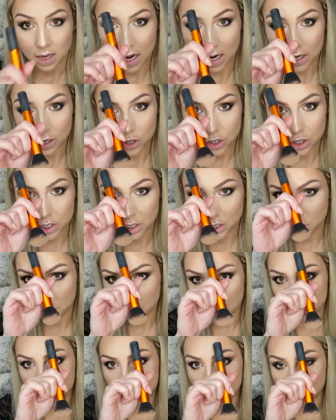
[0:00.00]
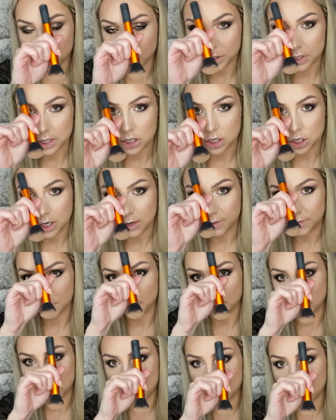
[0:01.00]
I usually use the bronzy shade
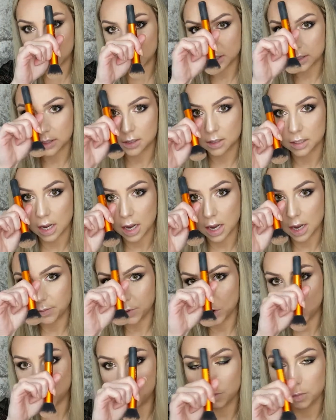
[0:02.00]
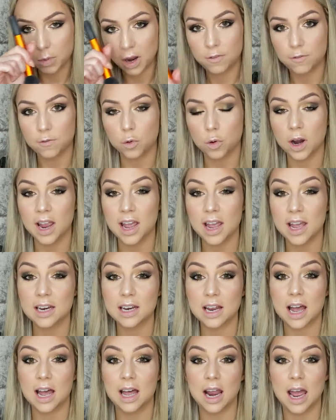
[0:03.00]
from NYX over my
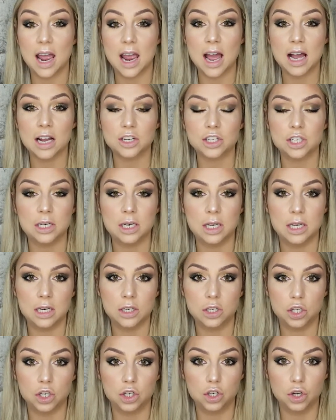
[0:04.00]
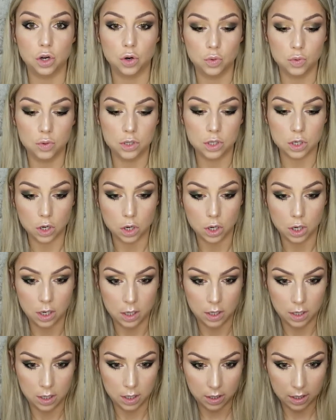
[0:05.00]
forehead, and I actually needed to tone
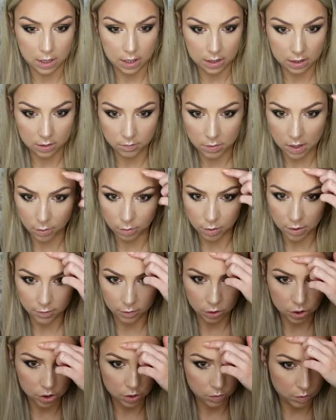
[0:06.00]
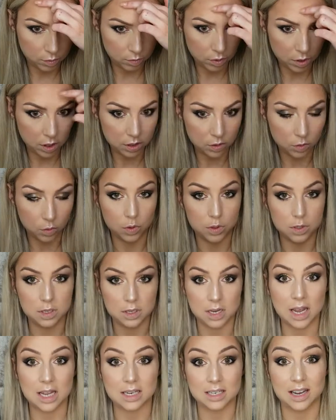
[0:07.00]
down this Makeup Revolution one because it
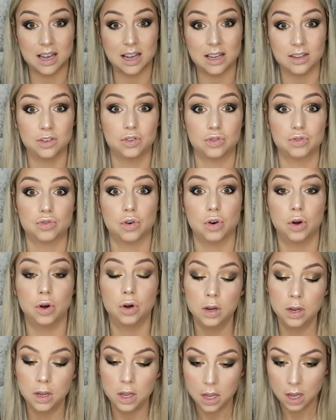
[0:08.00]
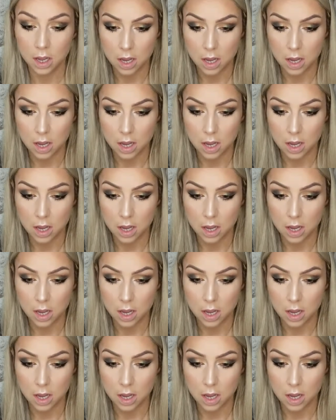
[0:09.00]
was a tad strong